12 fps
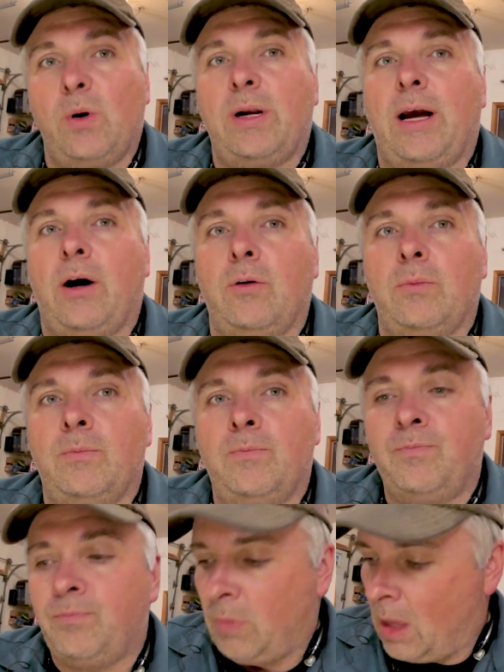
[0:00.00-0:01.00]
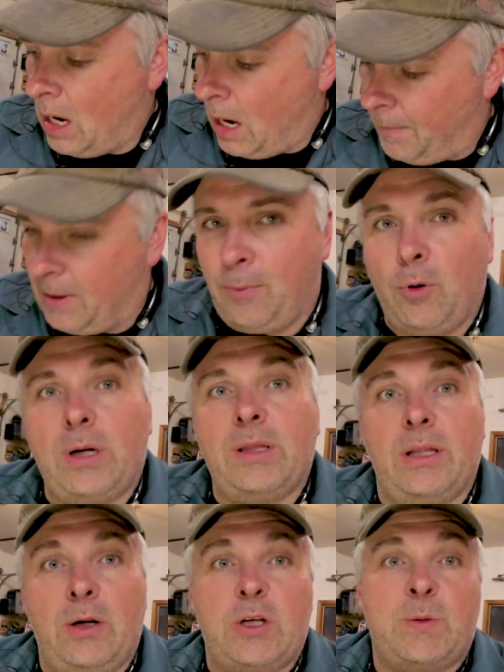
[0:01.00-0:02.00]
one out. I'm going to put
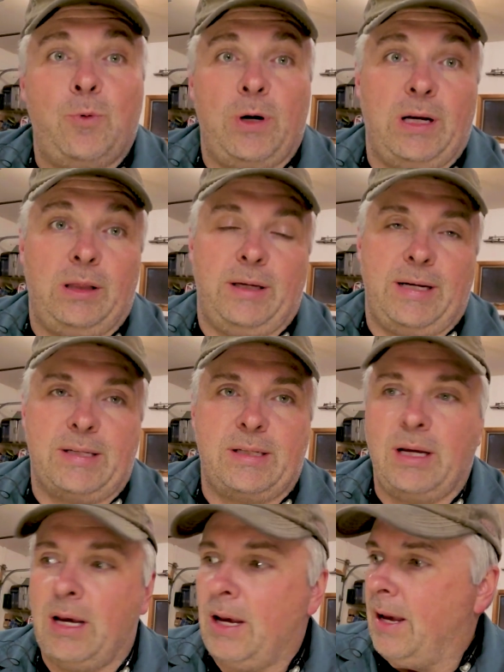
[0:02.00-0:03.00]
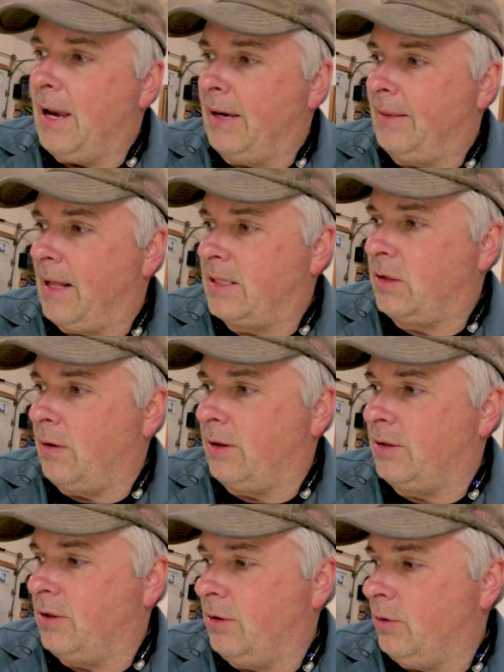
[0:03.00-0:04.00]
in the new spring at least, and that's going
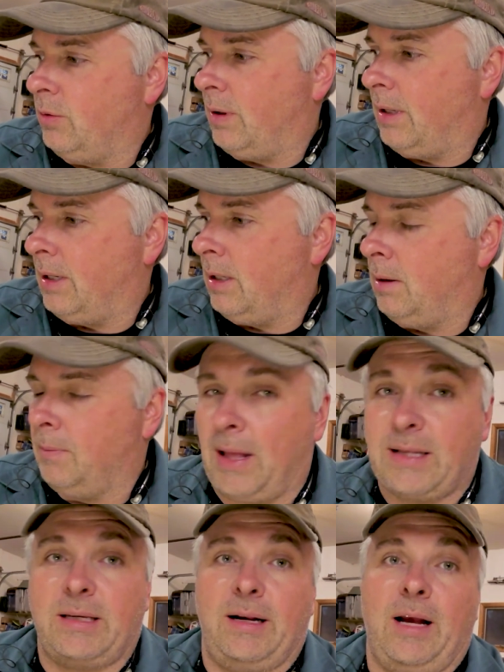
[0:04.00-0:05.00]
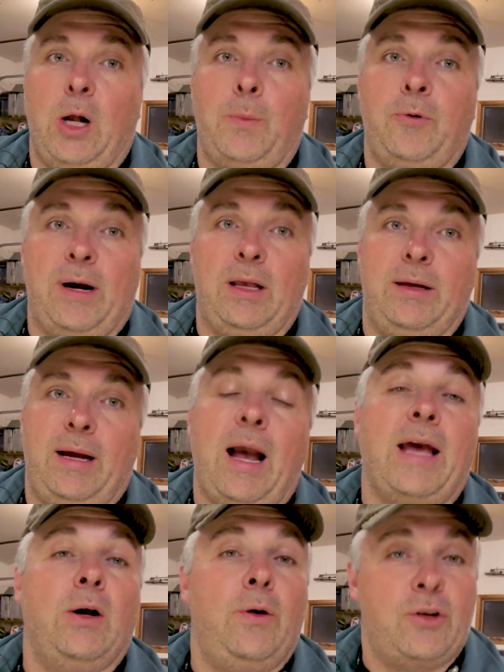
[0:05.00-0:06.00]
to help greatly.
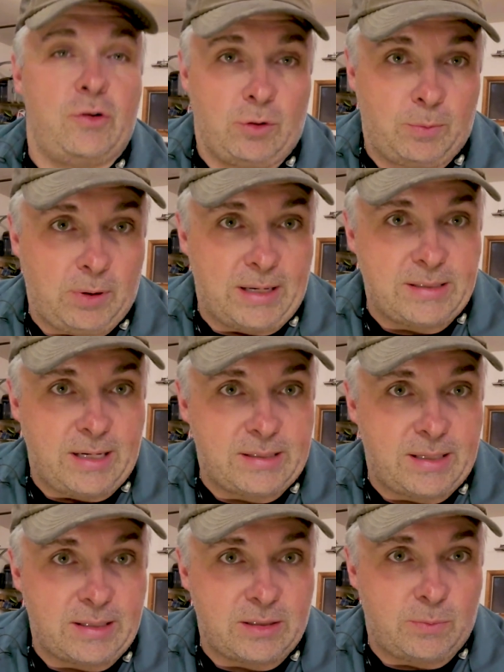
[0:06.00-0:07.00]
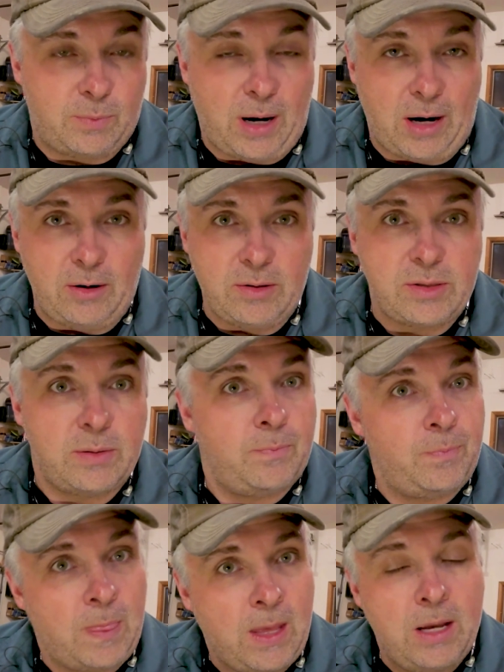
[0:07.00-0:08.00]
I know you should replace these things in pairs.
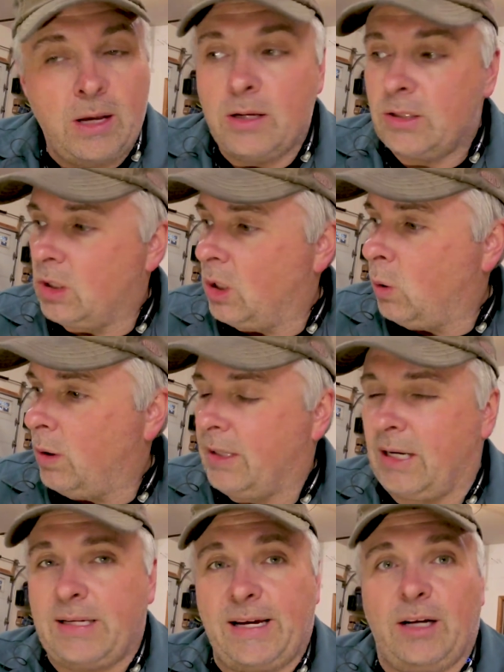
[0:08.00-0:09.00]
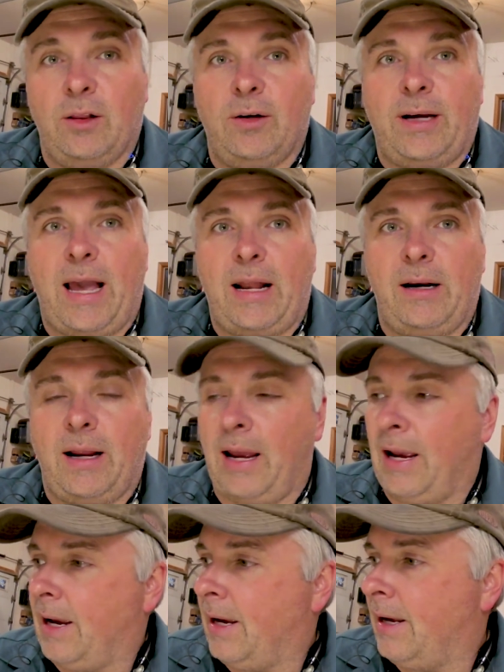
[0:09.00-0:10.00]
So we're going to take a look at it,
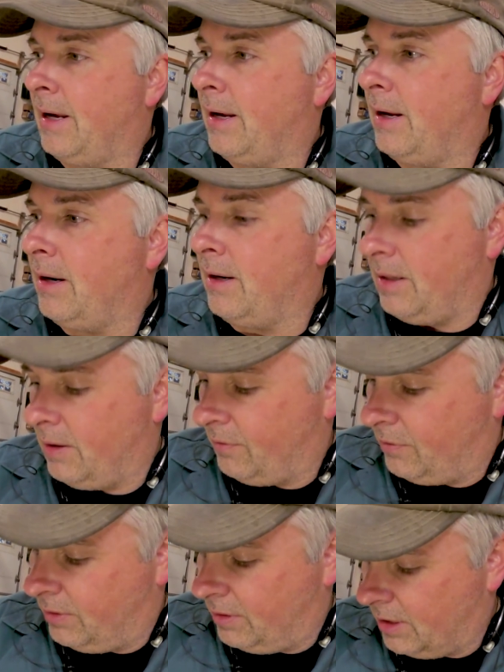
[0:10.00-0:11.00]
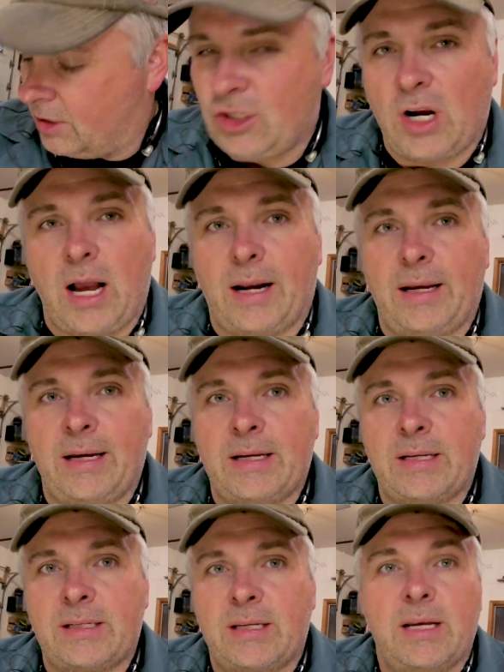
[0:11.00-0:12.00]
and if this shock
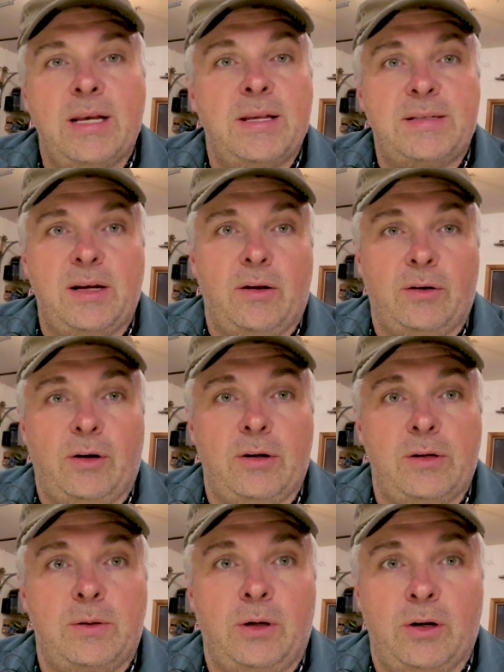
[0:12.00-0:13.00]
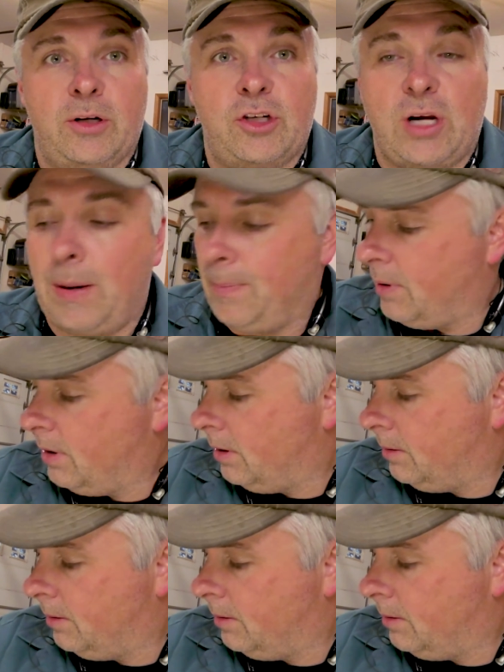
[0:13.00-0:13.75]
is still in good shape,